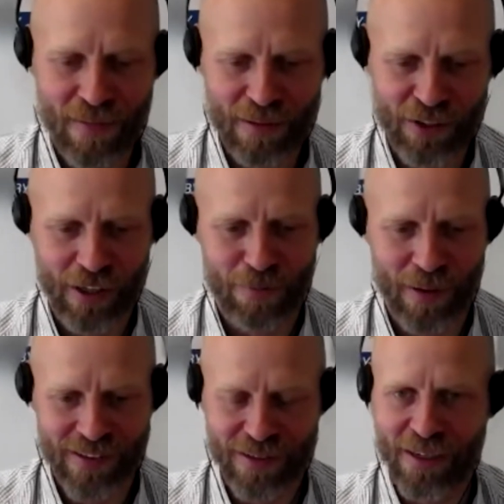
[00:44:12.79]
I myself
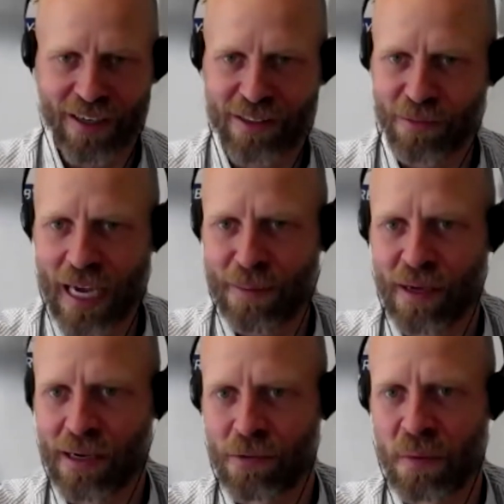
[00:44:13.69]
bought some
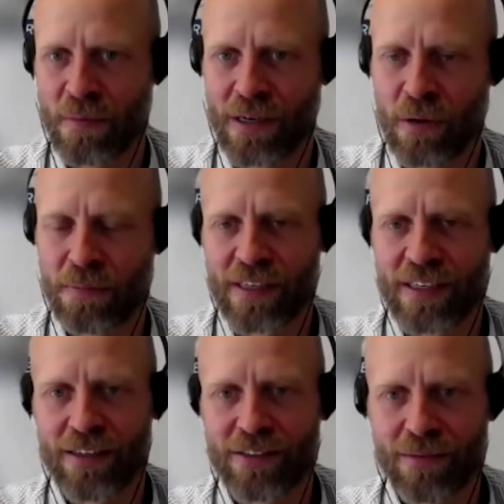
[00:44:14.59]
camping equipment
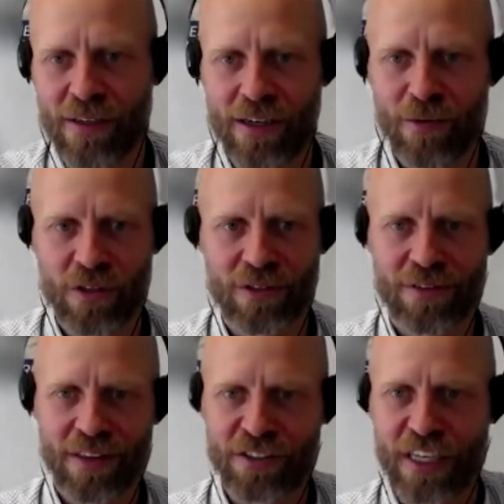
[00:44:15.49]
here, some
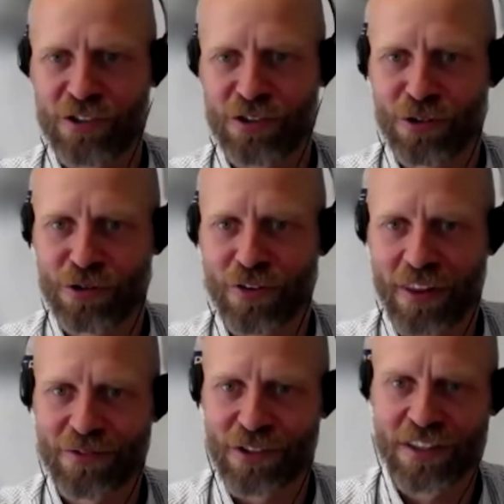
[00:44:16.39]
the sticks you use for
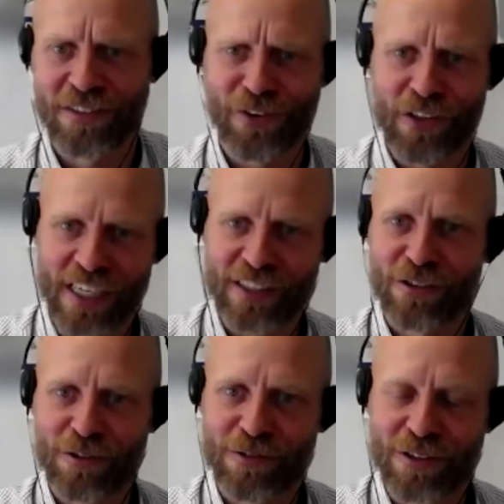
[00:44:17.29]
the tent
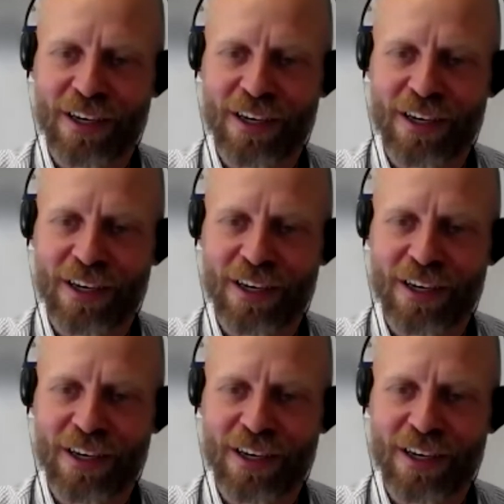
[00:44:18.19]
to